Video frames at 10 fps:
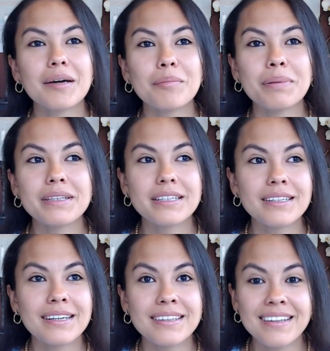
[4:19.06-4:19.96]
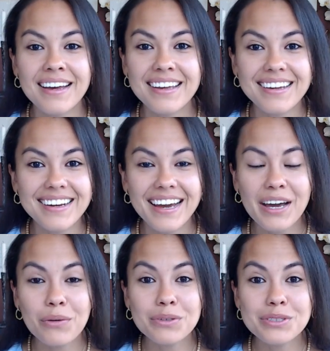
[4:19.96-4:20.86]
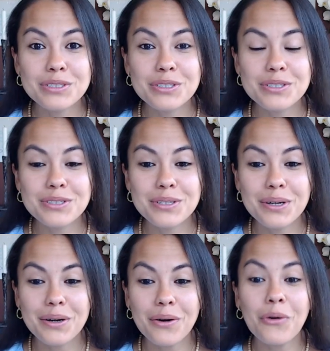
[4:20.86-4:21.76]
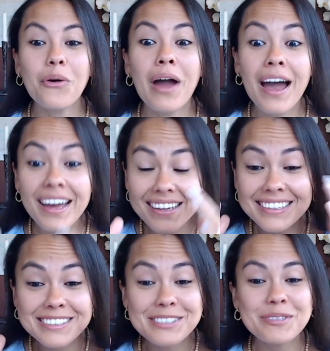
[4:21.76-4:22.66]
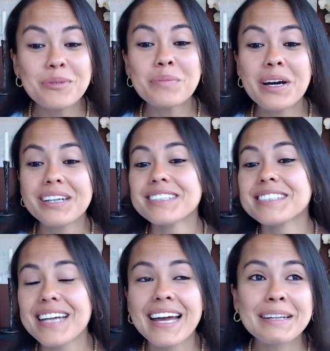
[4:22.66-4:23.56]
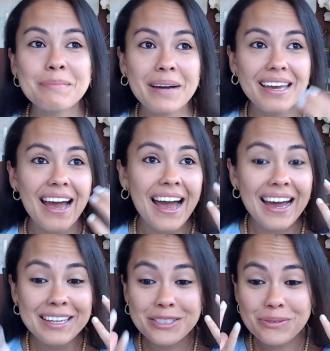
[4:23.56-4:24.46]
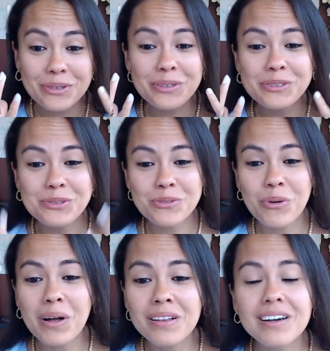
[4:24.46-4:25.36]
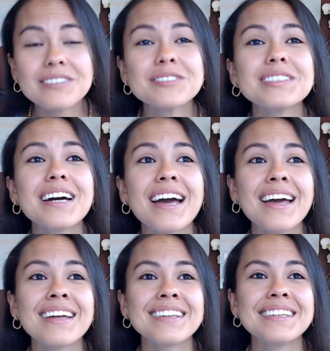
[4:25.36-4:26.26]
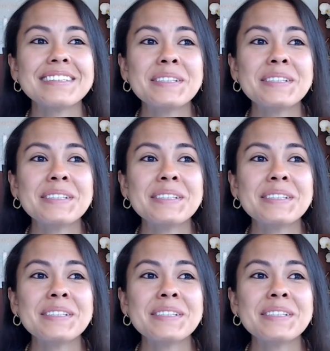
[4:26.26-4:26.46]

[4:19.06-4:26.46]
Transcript: But then at night, I was just crying so much and my eyes were all swallowed. And